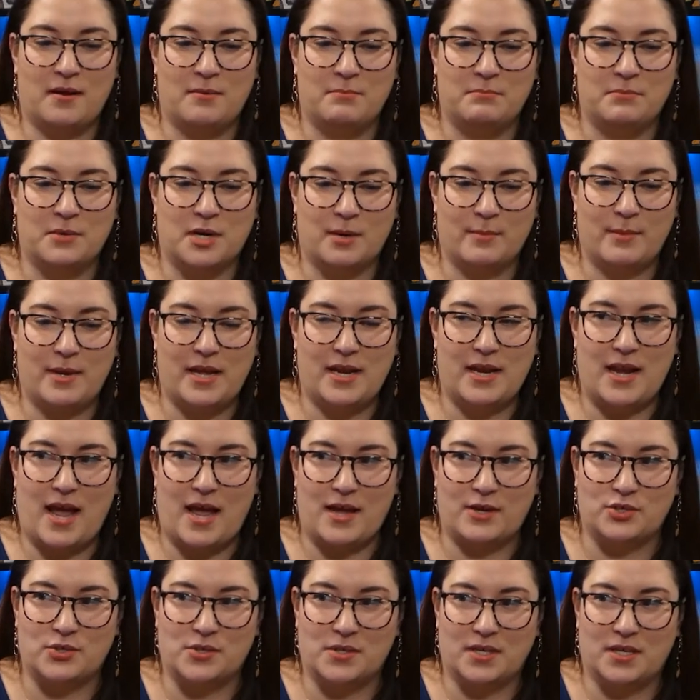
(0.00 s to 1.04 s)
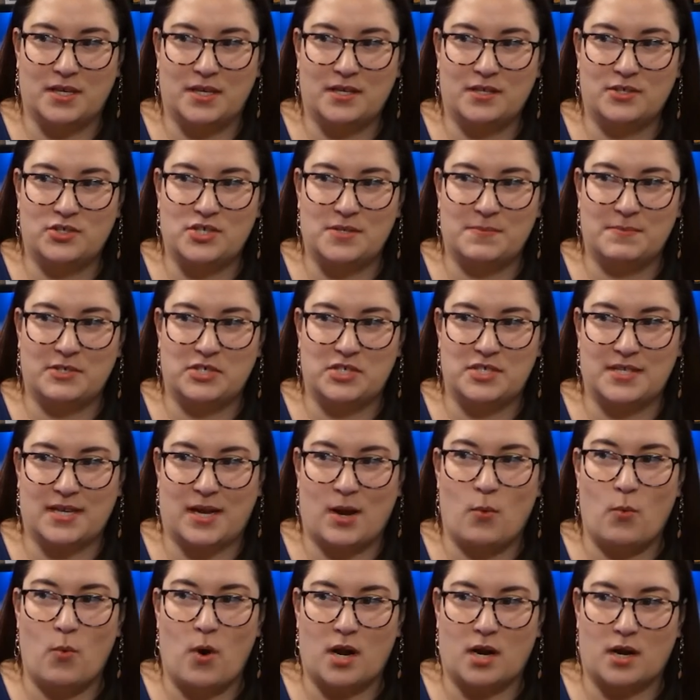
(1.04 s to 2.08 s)
a mermaid actually. No, she but she's like a
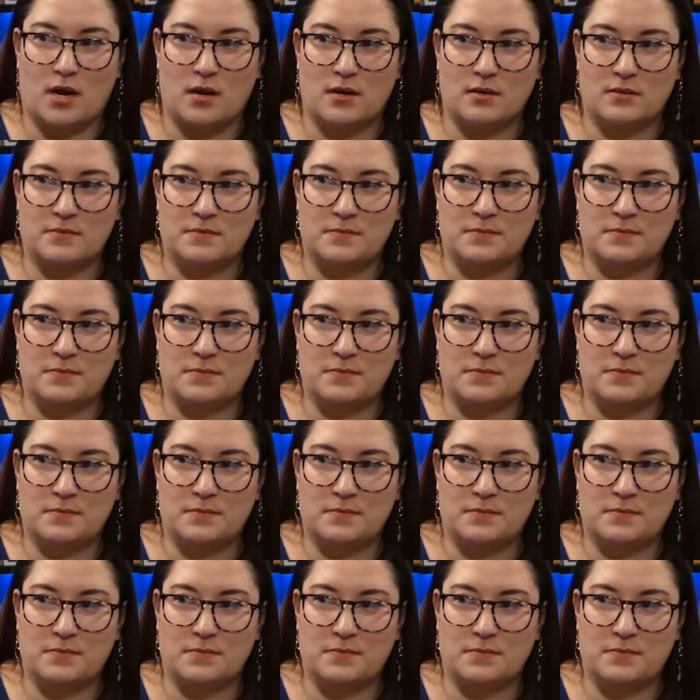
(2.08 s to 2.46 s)
water.